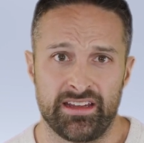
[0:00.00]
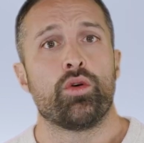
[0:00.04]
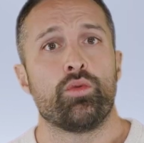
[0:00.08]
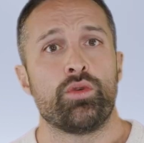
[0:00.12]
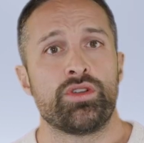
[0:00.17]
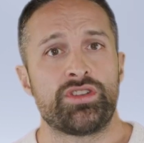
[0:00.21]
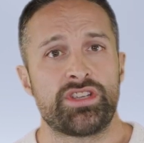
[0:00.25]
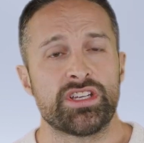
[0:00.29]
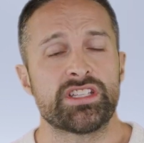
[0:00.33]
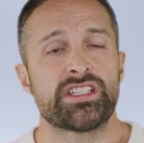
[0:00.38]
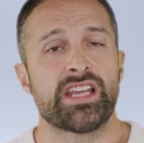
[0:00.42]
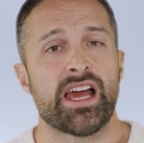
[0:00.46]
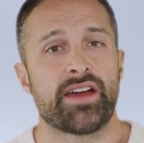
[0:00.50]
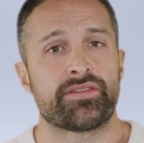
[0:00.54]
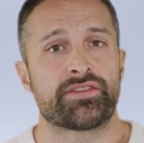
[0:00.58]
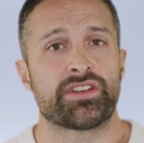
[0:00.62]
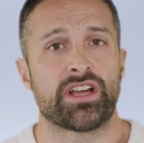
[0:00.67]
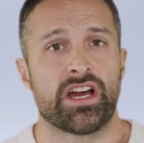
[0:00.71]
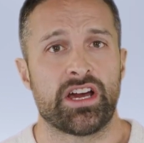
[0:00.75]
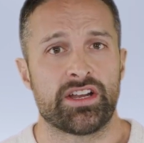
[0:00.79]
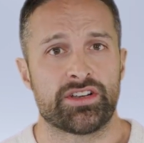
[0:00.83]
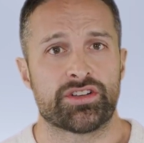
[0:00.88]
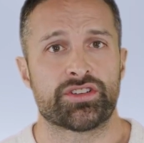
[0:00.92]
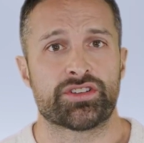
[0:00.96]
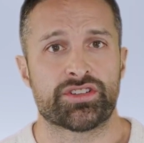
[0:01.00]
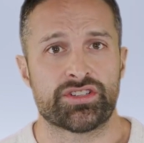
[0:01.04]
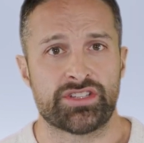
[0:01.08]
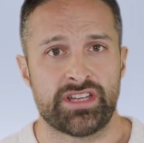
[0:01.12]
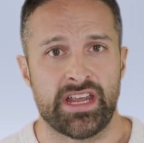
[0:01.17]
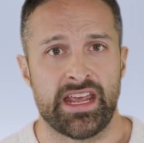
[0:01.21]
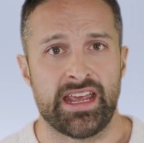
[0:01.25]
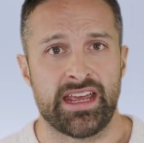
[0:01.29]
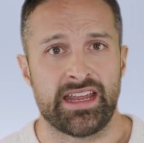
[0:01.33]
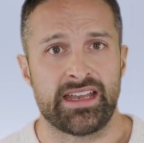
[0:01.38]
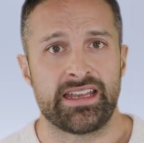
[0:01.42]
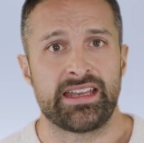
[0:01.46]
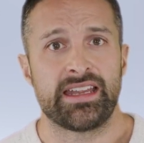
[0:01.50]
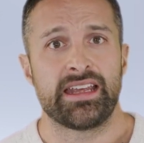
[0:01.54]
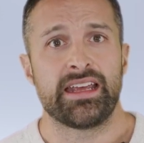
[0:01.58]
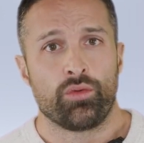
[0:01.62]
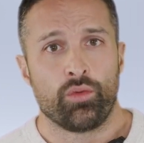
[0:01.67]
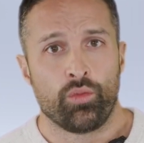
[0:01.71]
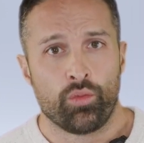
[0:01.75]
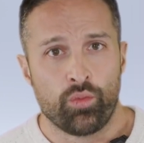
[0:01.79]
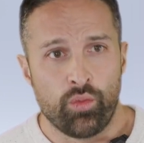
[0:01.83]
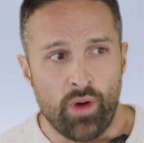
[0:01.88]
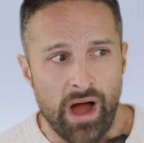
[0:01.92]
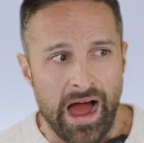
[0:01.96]
We just have to understand
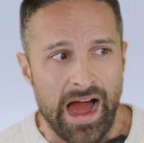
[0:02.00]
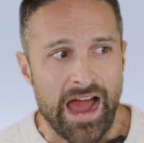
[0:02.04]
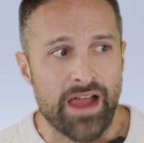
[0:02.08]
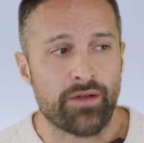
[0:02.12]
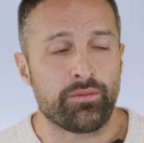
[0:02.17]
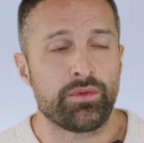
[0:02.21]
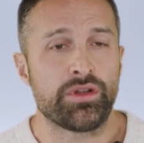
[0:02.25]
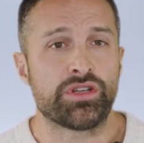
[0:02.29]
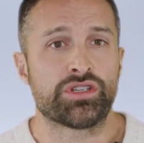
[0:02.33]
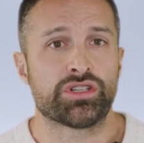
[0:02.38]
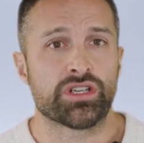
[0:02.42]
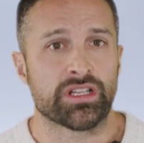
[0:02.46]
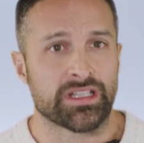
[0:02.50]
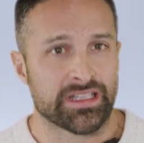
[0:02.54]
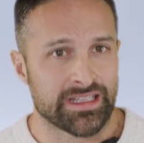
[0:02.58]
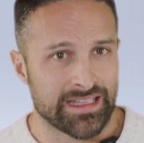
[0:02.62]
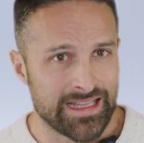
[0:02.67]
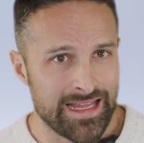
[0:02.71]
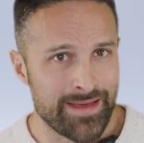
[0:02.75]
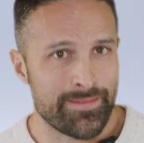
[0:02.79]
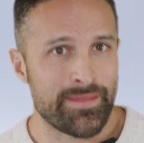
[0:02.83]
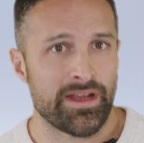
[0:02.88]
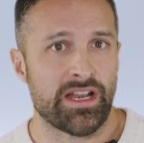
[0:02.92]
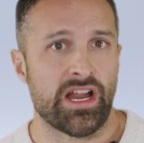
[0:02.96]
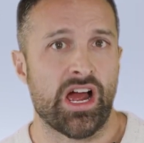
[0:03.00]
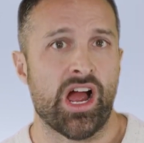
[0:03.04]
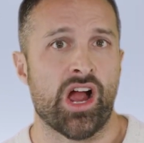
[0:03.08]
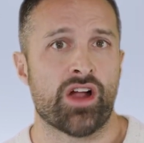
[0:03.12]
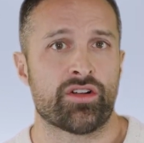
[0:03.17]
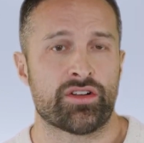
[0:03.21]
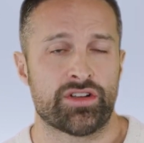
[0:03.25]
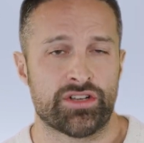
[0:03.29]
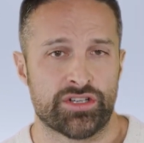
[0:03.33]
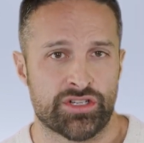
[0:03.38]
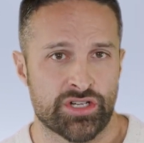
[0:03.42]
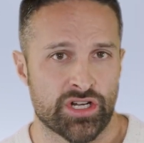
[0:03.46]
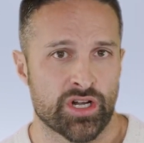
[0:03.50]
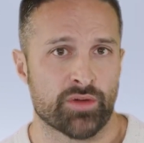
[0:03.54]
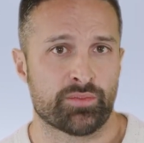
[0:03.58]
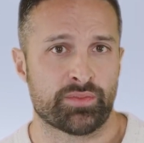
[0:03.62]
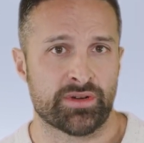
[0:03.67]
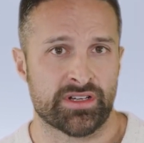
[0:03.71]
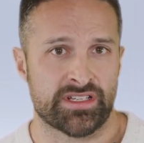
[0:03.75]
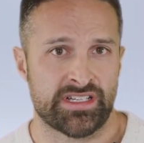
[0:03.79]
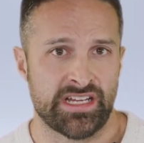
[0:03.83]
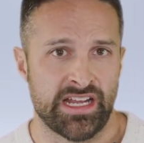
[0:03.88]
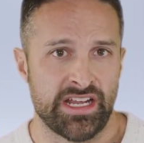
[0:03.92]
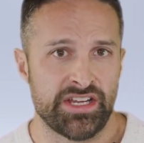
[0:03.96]
why we should limit our
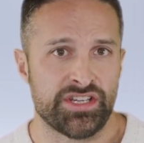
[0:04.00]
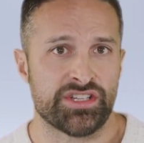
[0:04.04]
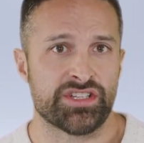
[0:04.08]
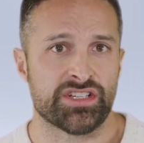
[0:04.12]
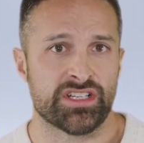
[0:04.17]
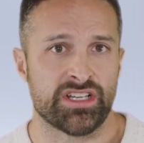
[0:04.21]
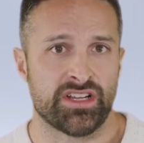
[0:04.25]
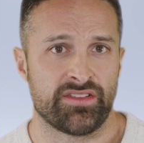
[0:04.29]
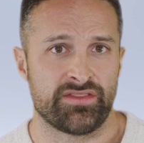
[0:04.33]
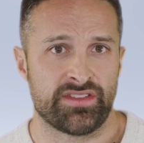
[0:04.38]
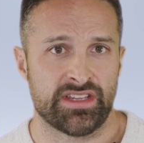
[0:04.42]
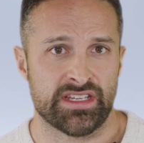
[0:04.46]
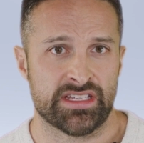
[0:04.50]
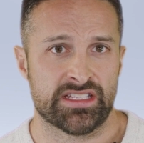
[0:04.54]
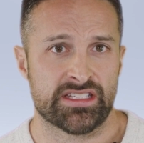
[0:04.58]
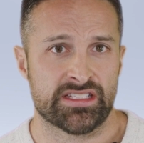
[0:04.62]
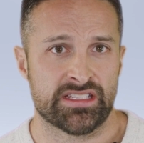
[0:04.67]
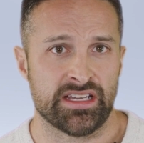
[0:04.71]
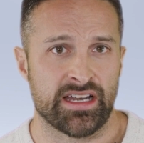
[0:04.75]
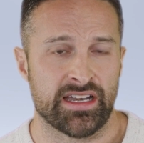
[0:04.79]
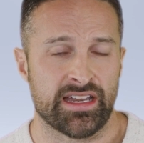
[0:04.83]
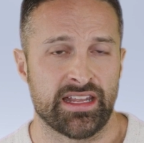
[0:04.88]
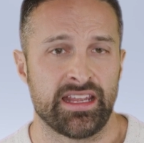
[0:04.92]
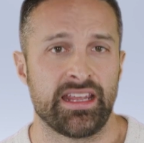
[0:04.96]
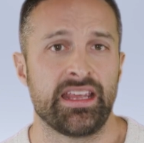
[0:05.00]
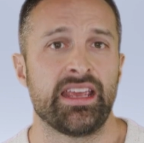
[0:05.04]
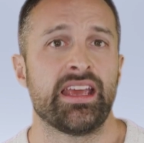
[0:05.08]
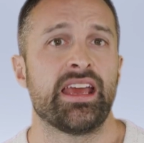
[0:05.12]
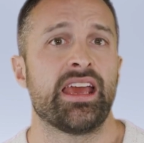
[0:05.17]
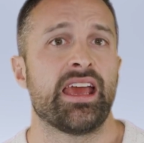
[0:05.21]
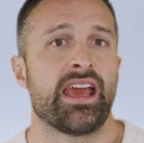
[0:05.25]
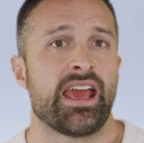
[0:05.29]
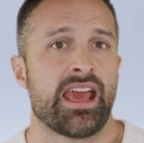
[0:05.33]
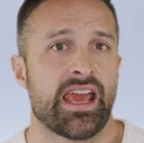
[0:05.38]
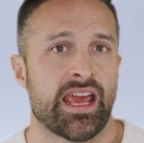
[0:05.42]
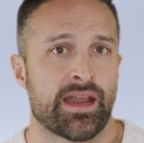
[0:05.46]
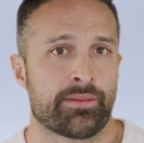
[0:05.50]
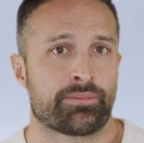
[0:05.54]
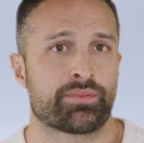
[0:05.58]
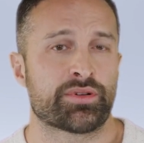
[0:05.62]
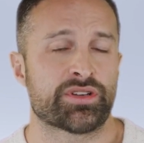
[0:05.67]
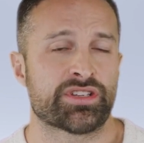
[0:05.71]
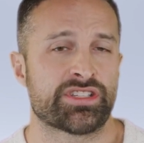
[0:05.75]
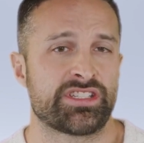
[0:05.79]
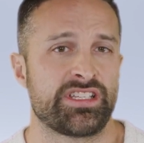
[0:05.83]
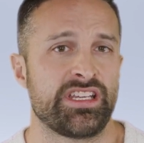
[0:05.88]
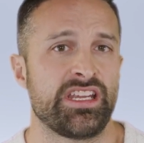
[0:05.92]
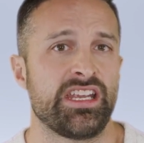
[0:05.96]
interpretation of this study and
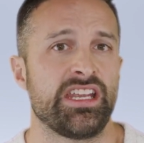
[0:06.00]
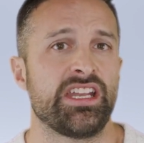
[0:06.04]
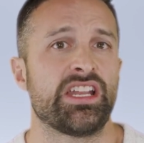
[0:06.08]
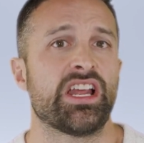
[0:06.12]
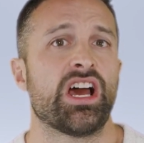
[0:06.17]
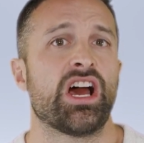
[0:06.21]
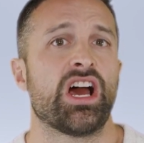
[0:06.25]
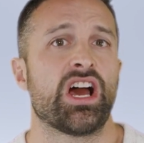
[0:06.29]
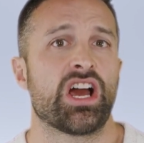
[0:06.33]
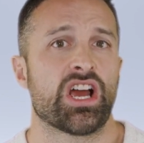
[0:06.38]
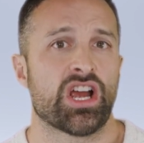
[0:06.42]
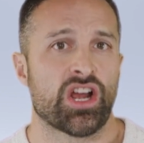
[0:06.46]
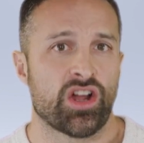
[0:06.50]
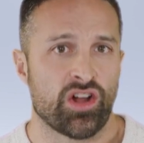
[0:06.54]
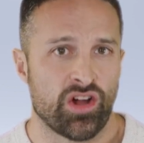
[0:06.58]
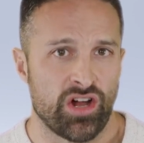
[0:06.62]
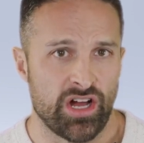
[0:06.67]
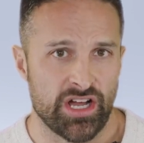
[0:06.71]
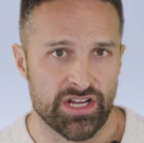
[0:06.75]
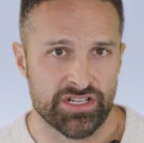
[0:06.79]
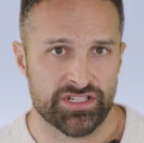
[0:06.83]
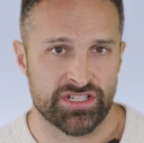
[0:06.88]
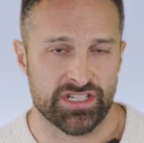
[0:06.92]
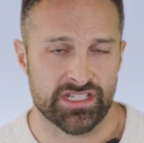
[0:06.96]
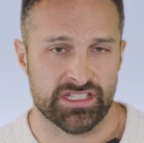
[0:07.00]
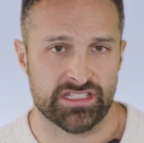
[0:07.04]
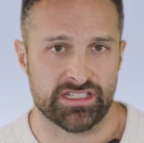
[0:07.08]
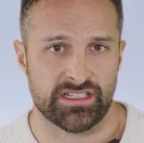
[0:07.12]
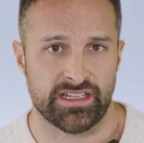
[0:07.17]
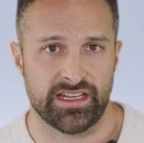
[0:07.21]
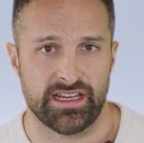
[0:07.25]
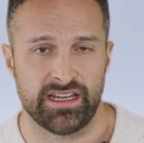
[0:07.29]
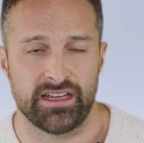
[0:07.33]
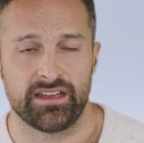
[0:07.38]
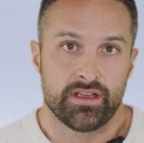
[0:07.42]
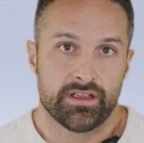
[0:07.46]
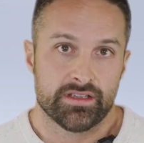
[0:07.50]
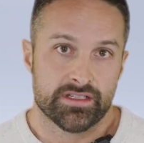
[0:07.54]
proceed cautiously.